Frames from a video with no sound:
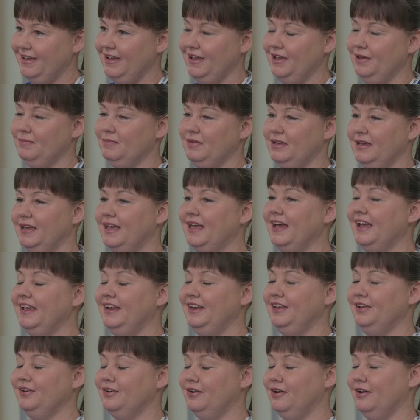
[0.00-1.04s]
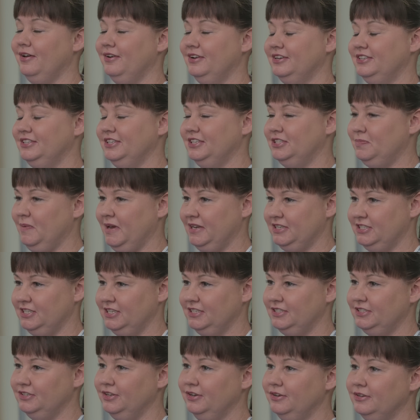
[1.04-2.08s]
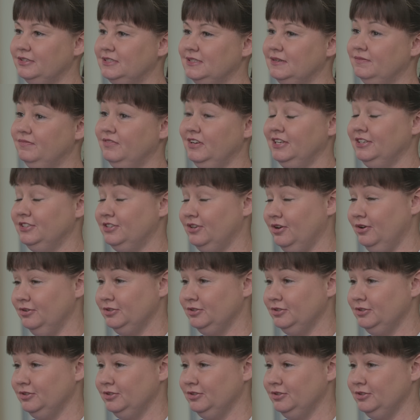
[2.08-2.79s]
I'm a gynae oncology specialist nurse at Velindra